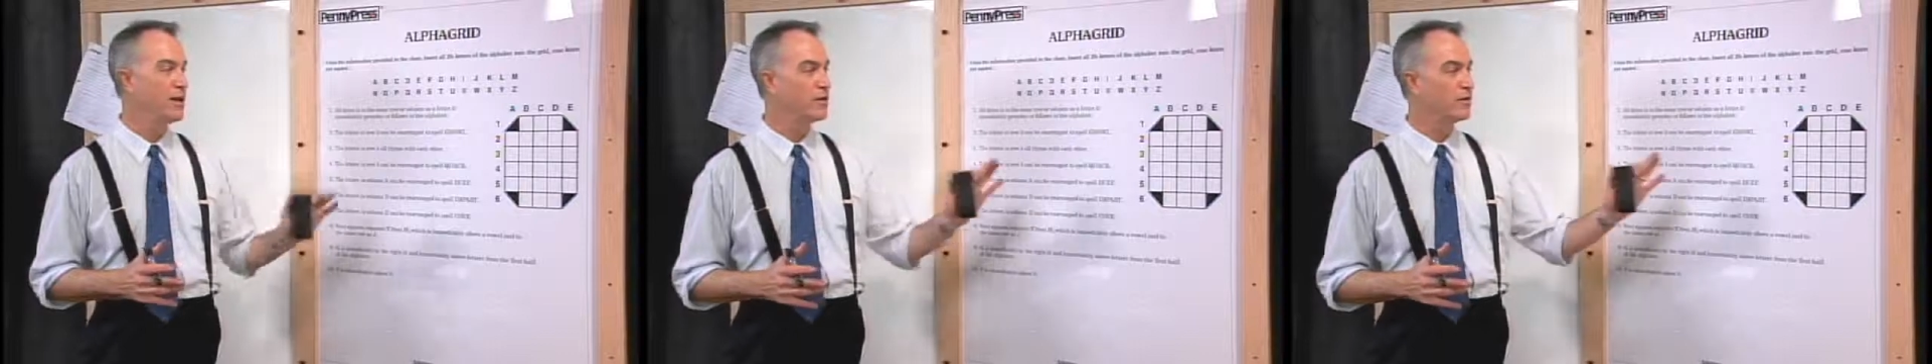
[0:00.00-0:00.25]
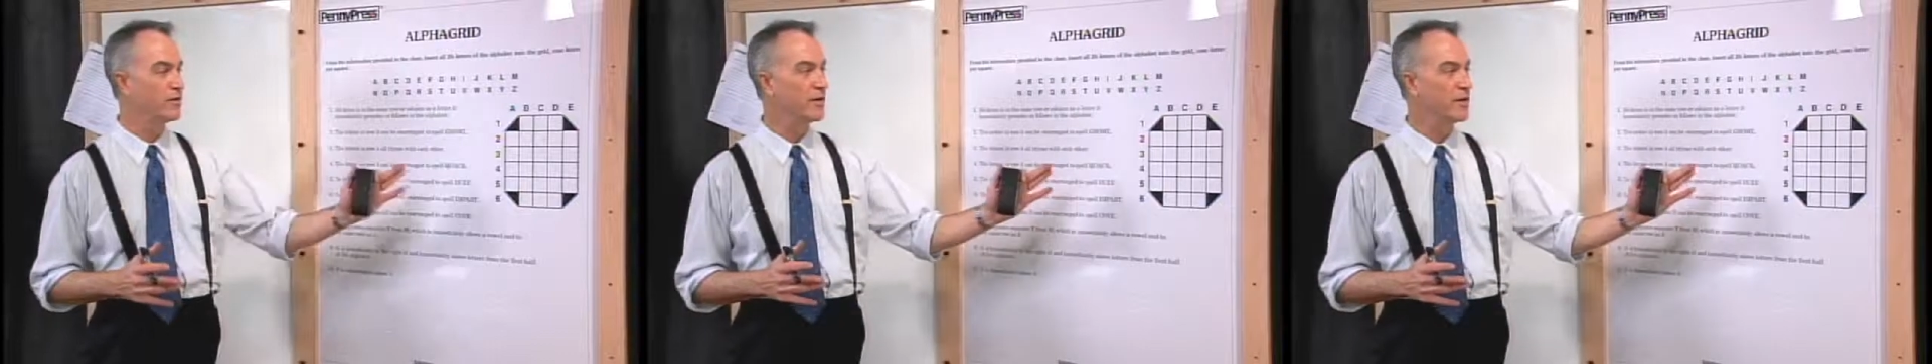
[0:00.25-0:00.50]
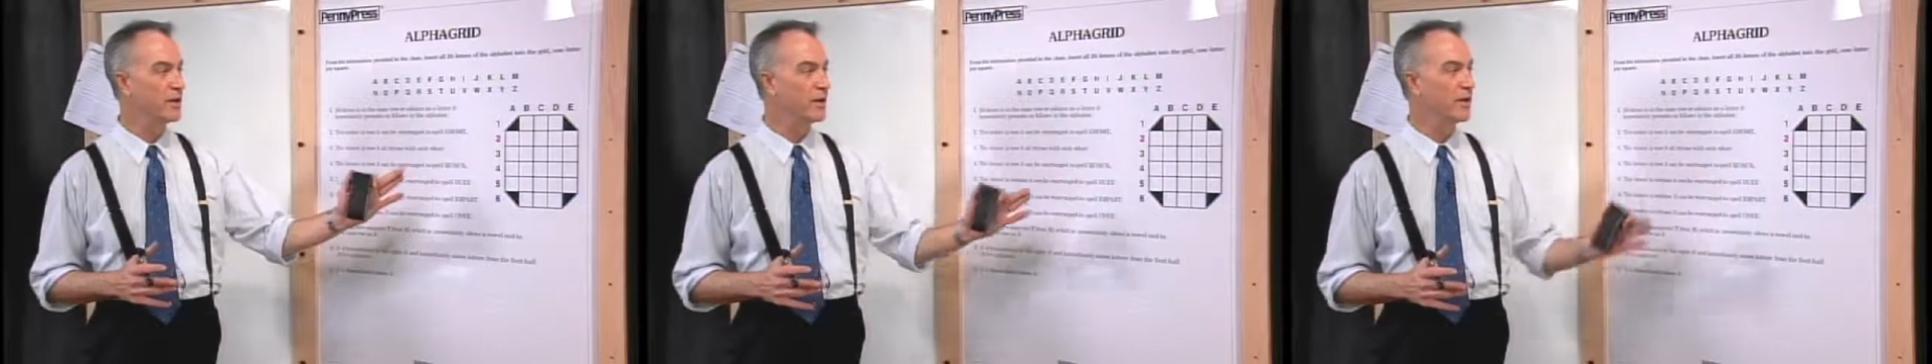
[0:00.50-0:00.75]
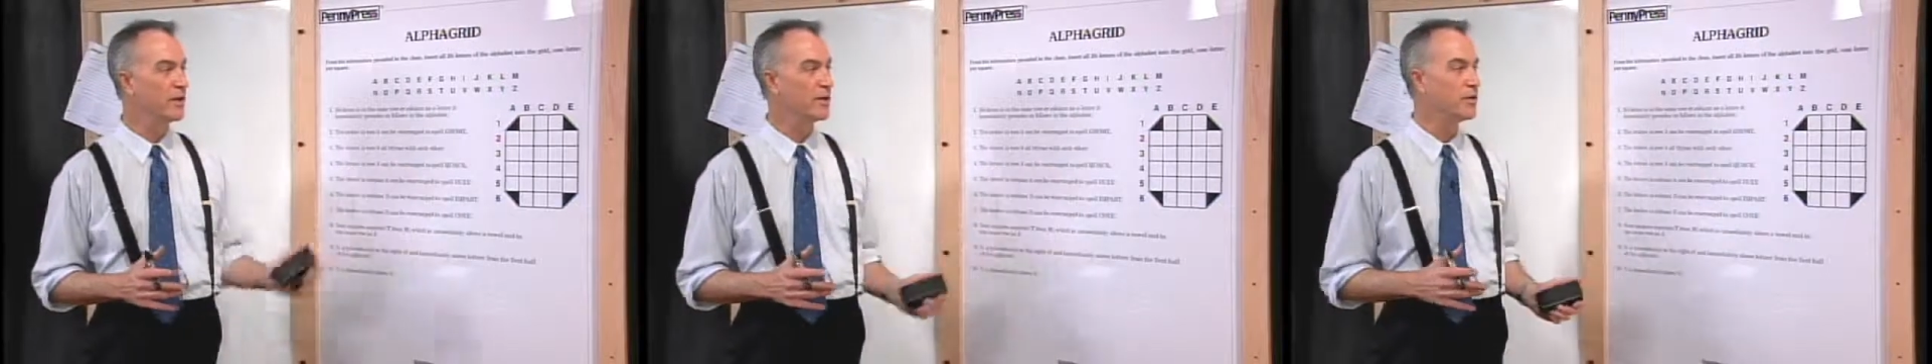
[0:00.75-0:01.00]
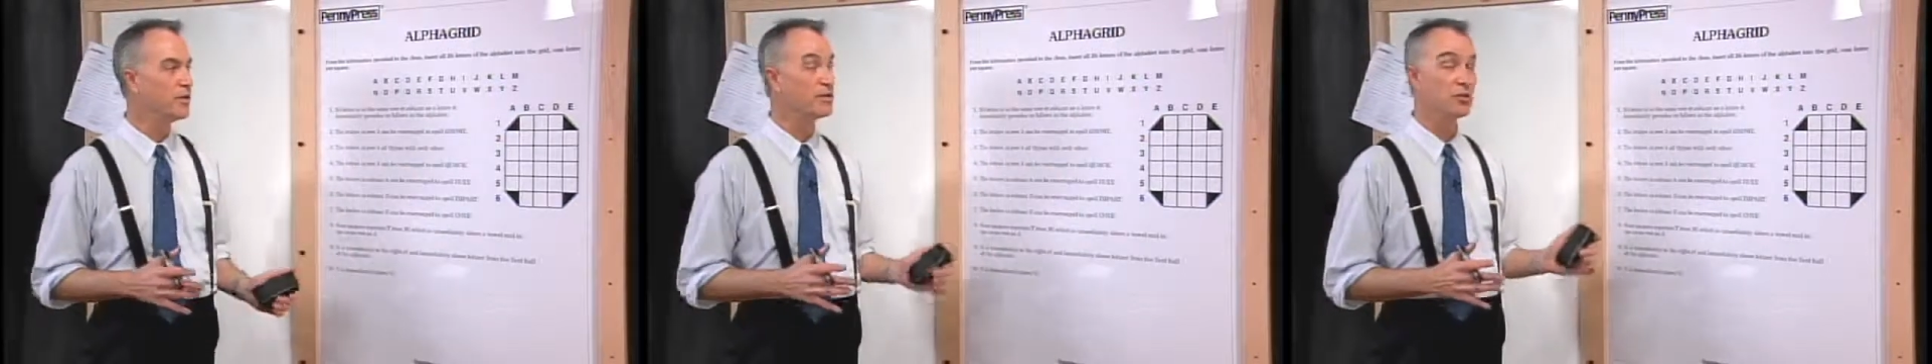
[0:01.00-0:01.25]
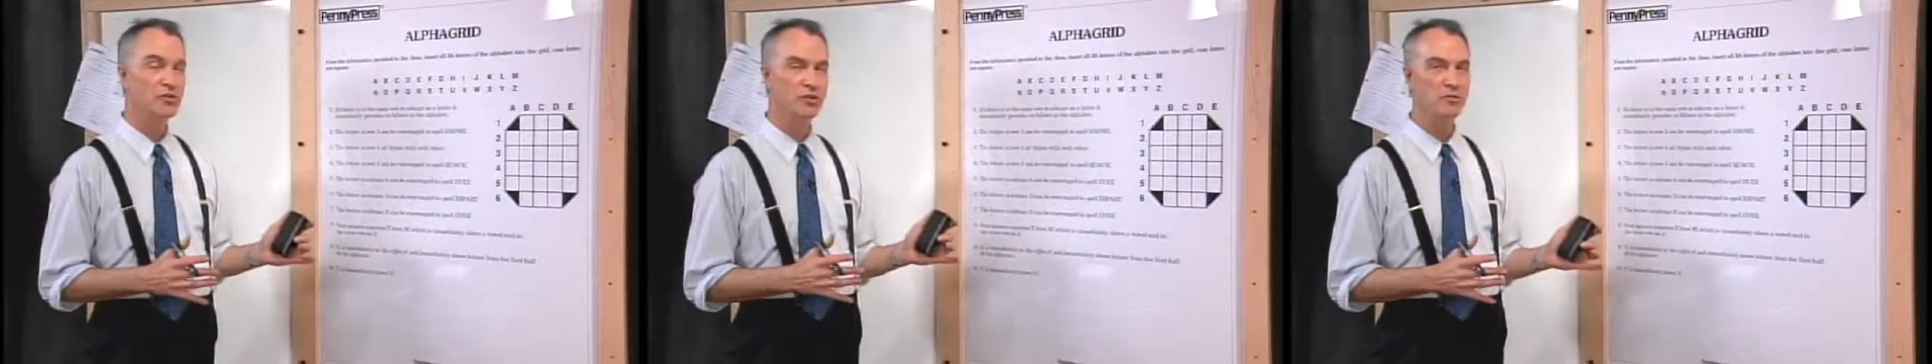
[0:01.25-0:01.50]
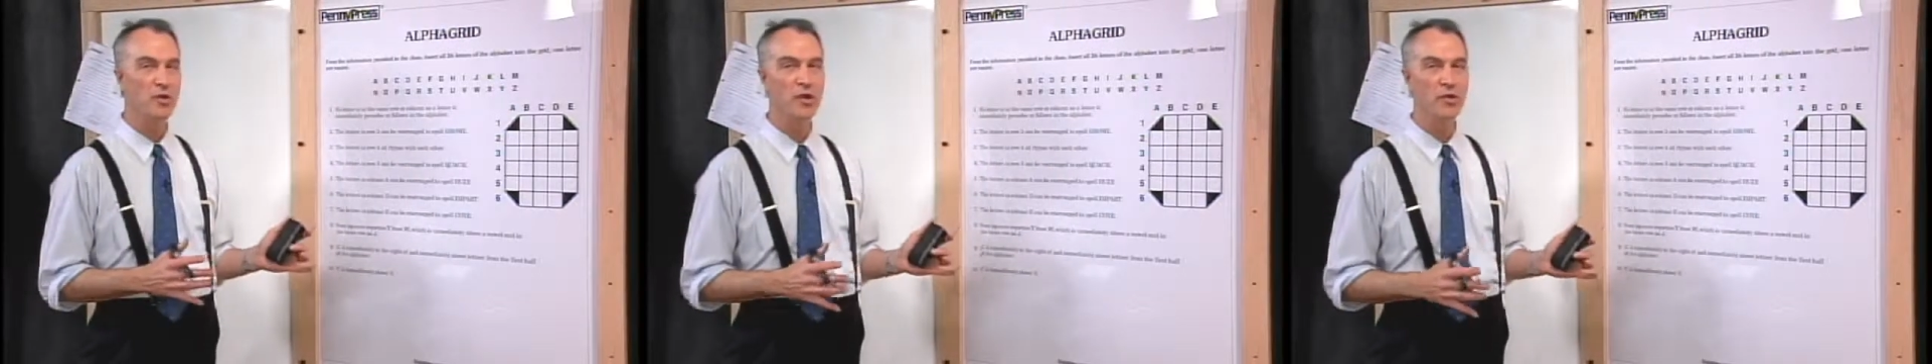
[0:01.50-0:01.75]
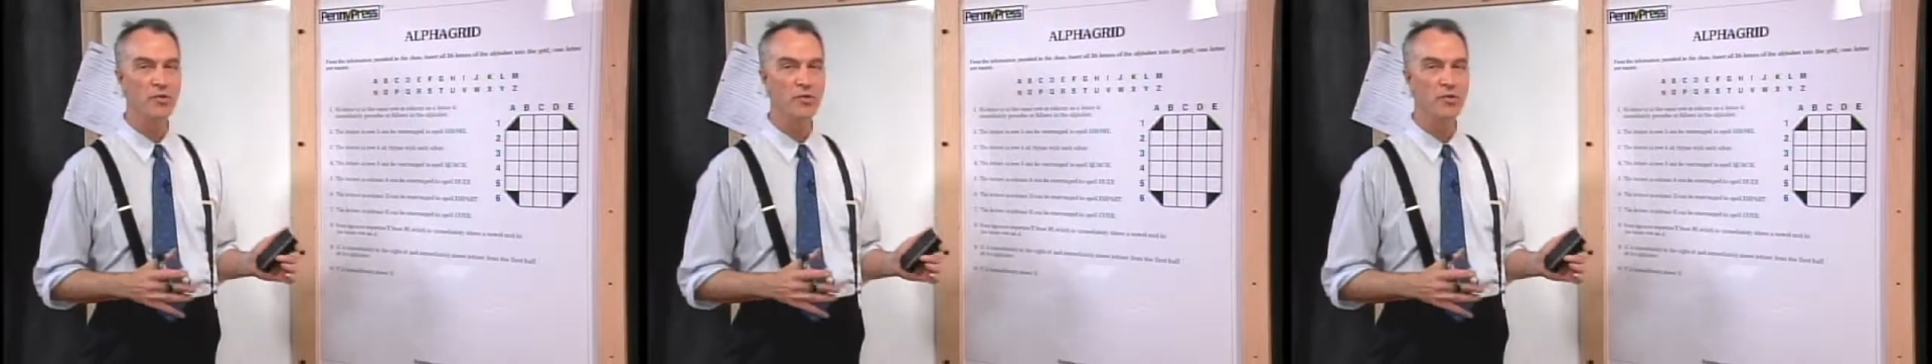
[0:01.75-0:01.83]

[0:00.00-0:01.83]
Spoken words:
to fill in this small